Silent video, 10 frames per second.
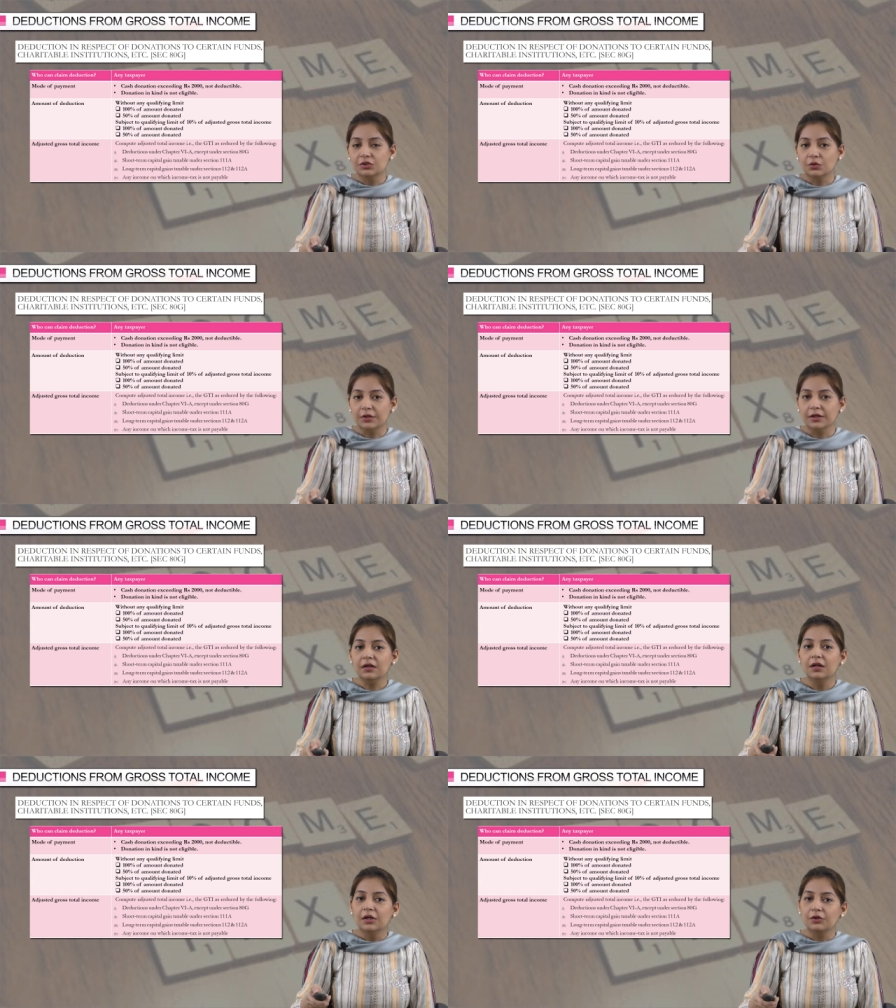So
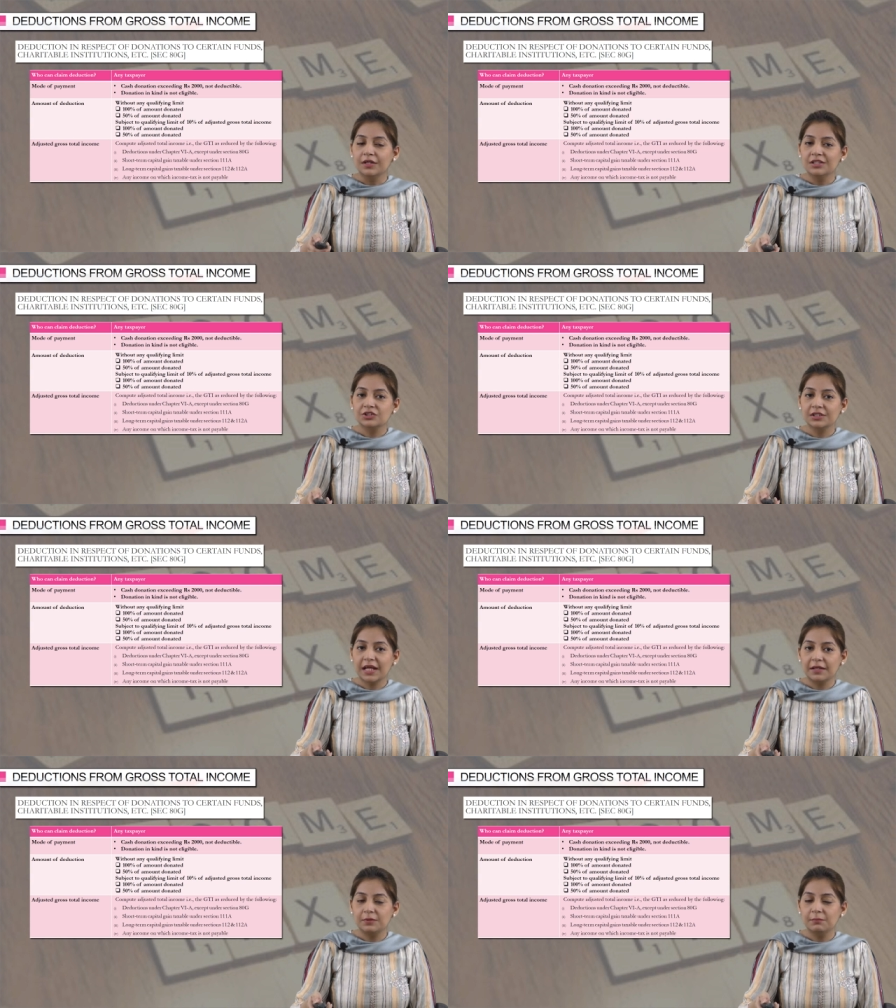here donation
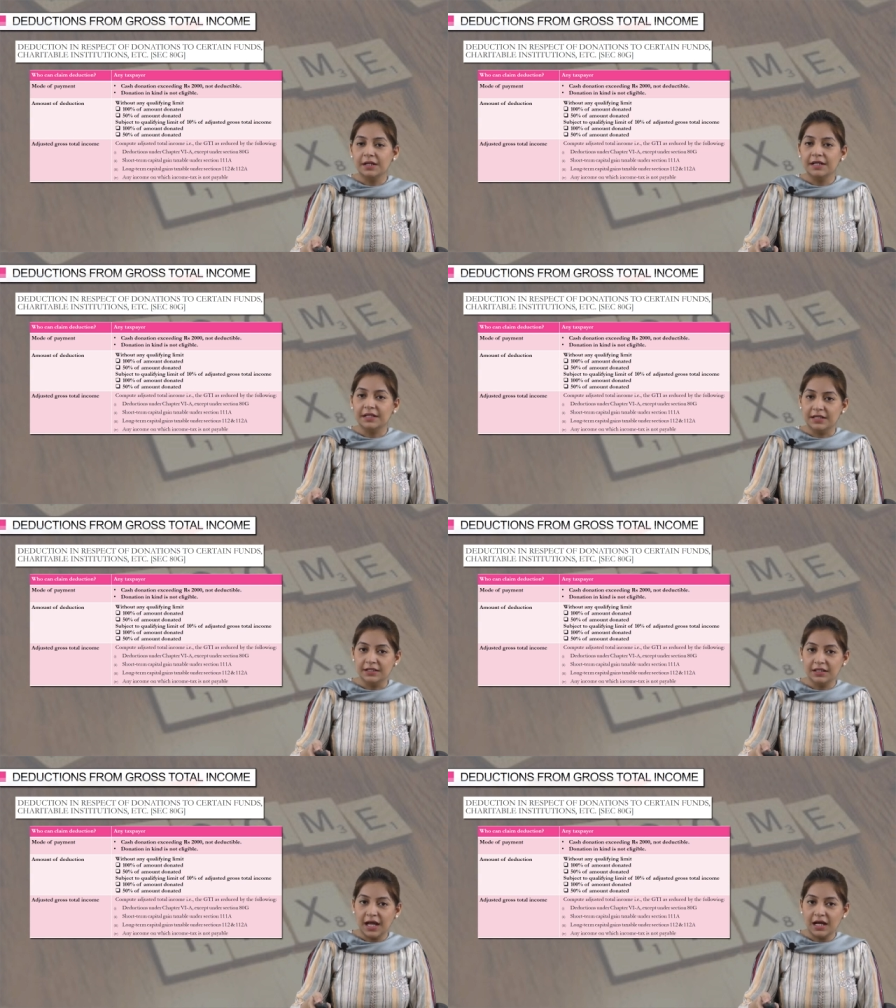can be made
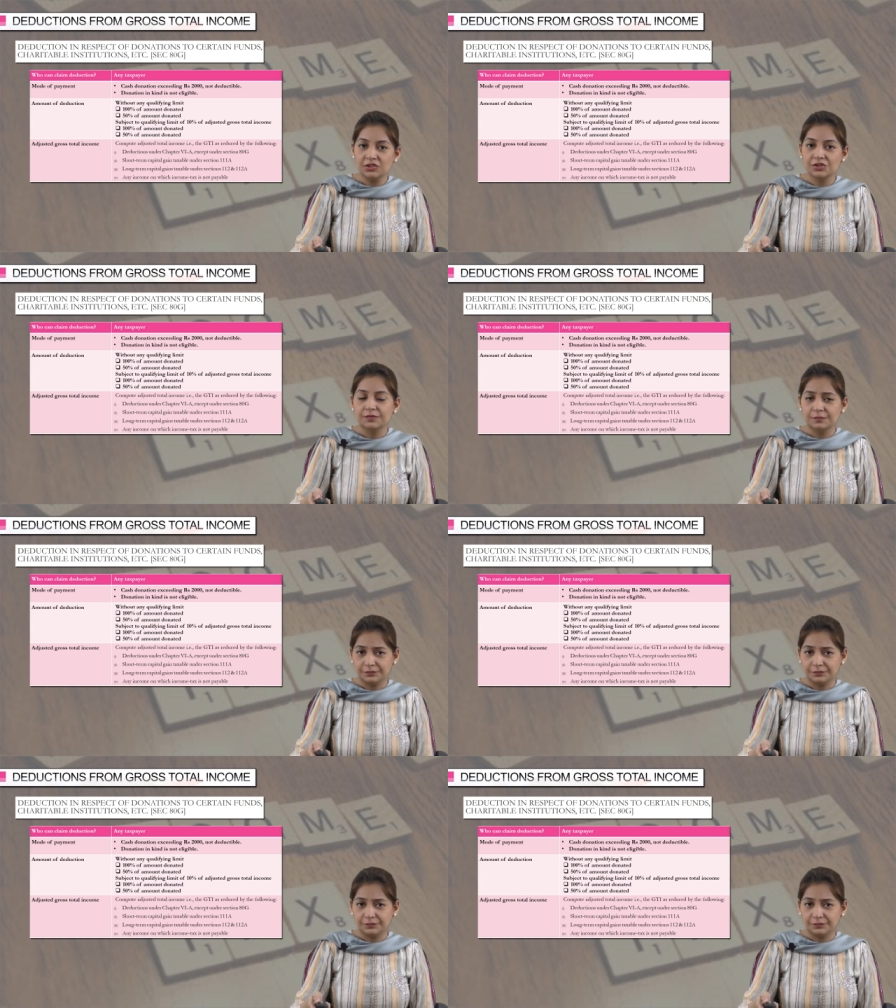in cash